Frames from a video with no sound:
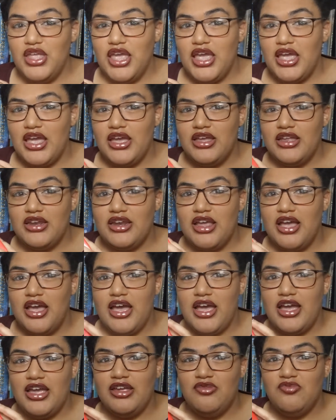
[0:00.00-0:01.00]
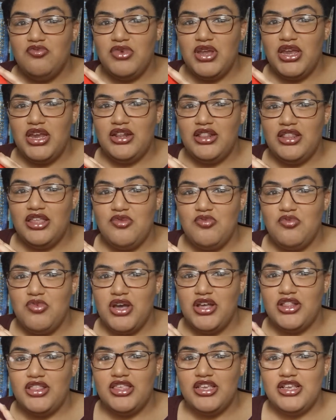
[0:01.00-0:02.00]
And I mainly
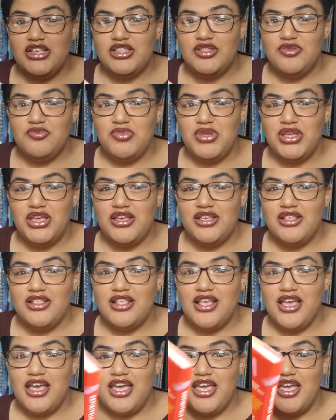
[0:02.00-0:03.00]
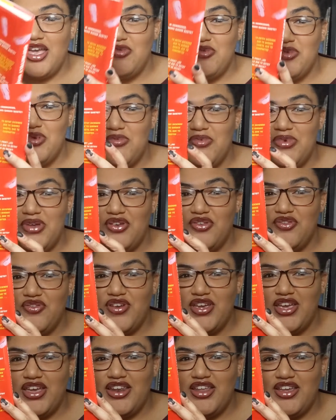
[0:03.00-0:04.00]
bought this because I am a big
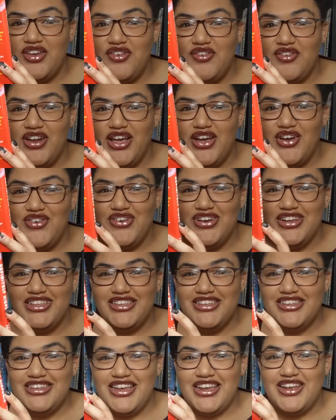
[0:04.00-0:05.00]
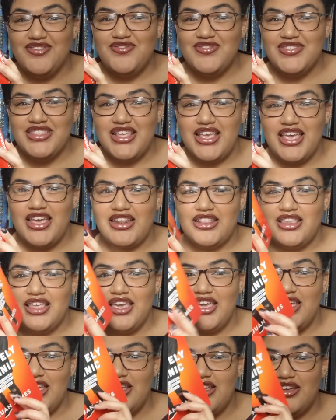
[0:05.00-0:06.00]
fan of Lejuan James, and
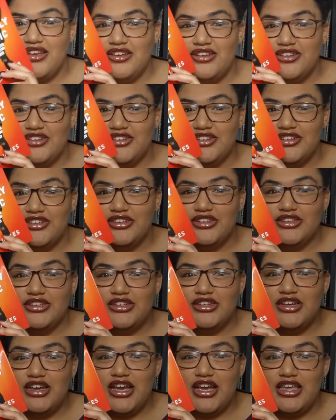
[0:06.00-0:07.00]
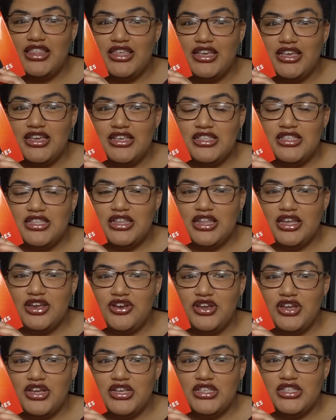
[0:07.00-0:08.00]
like I think he's
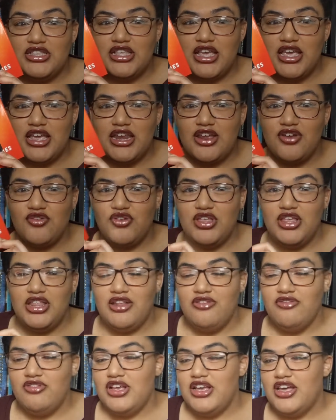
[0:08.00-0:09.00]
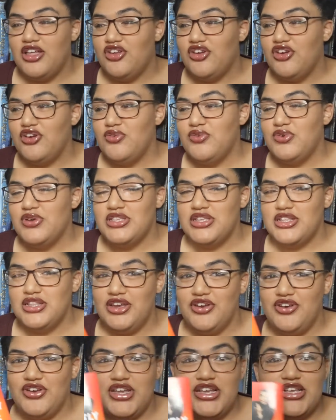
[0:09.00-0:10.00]
hilarious, and I really love the color, it was
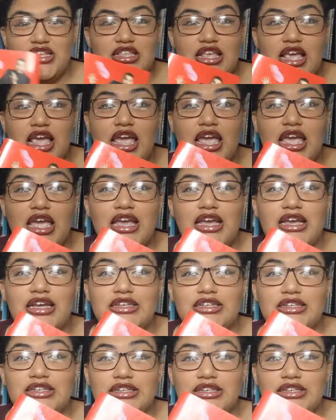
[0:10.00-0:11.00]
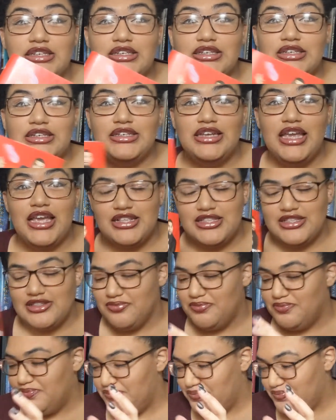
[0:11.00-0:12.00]
hilarious, and yes,
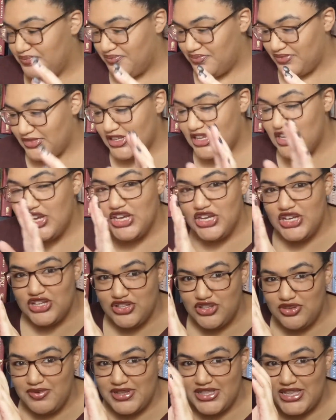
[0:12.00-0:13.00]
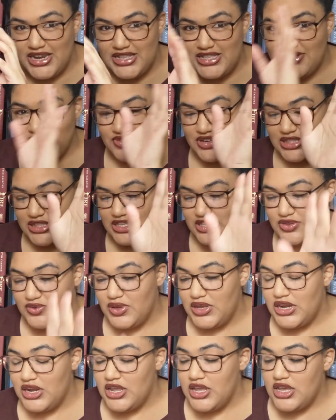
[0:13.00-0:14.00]
so I'm excited to read this
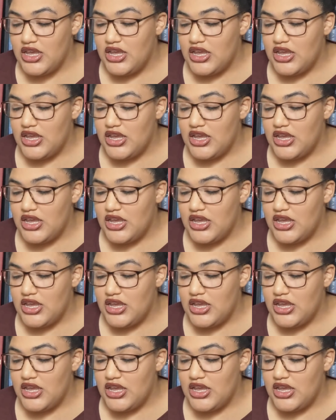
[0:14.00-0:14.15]
one.